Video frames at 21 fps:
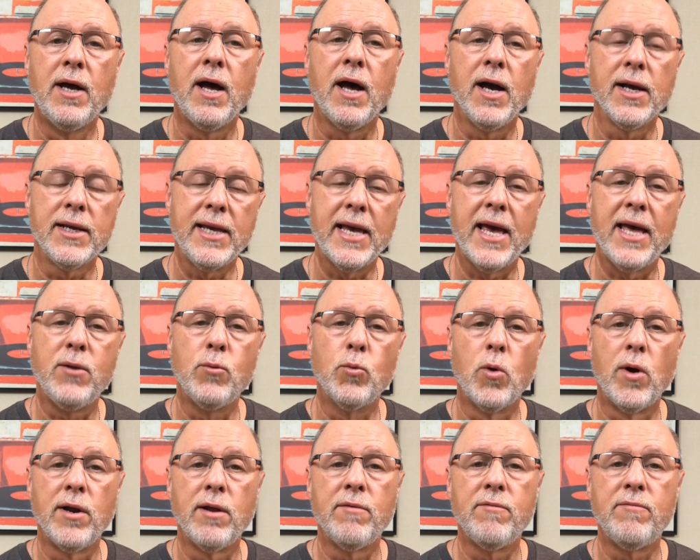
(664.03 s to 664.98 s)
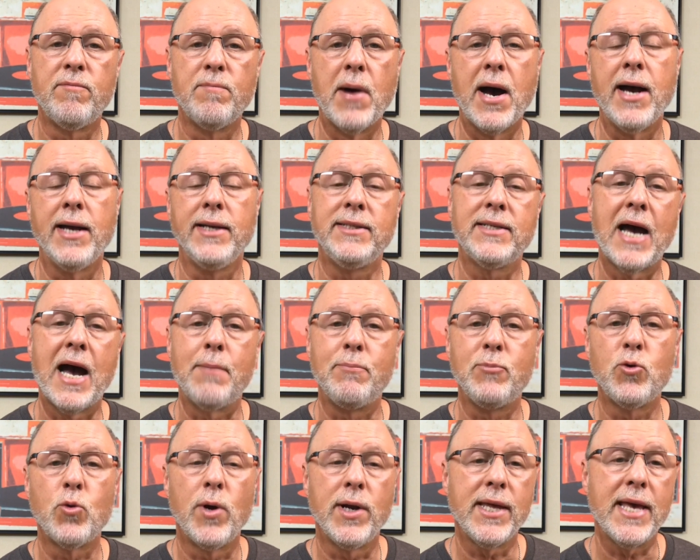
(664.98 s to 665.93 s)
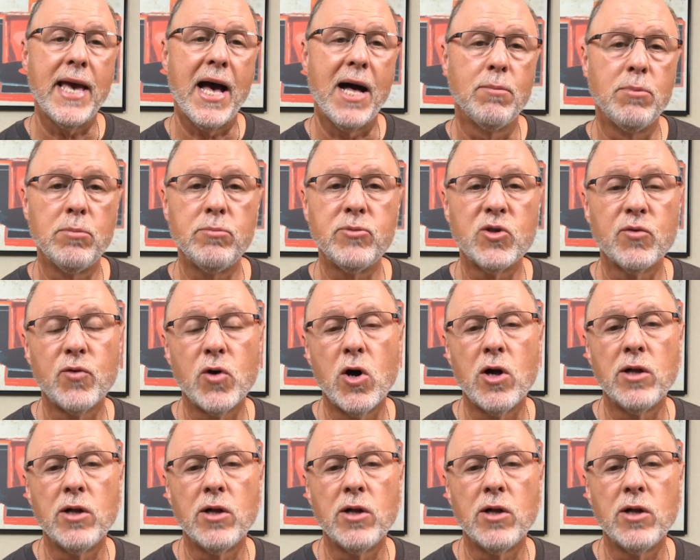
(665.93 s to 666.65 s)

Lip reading: Again, one of my top 20 albums of all